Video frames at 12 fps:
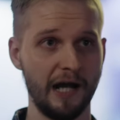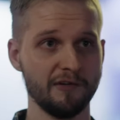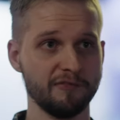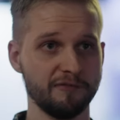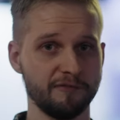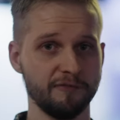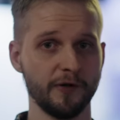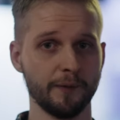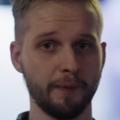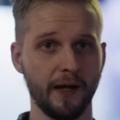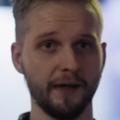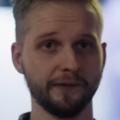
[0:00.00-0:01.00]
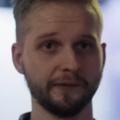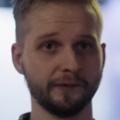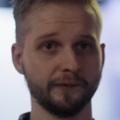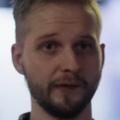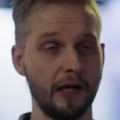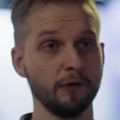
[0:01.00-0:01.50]
I have for the past,
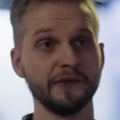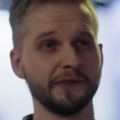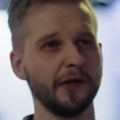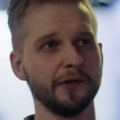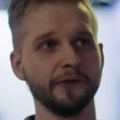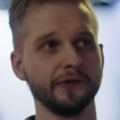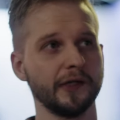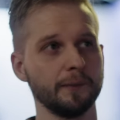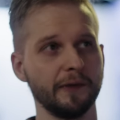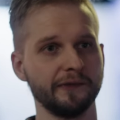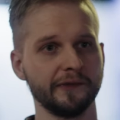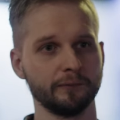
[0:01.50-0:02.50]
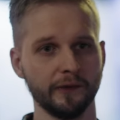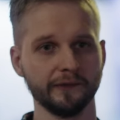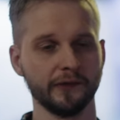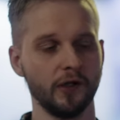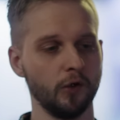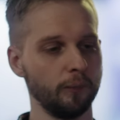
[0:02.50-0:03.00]
I only started using it about 6
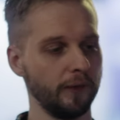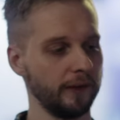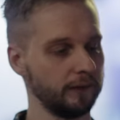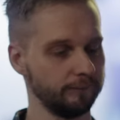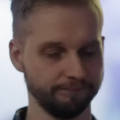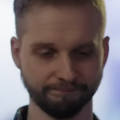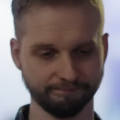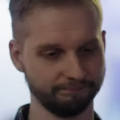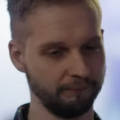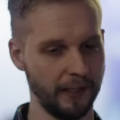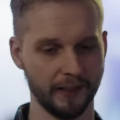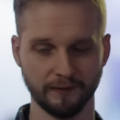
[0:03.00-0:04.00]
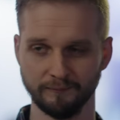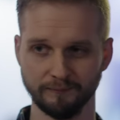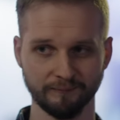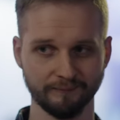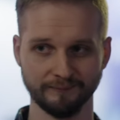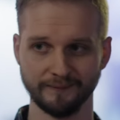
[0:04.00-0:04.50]
months ago, but man,
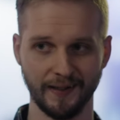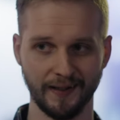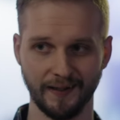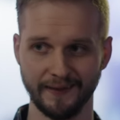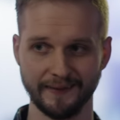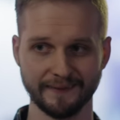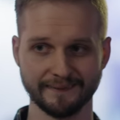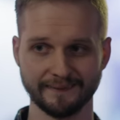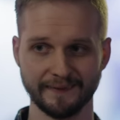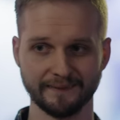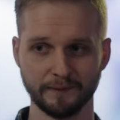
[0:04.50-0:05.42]
it is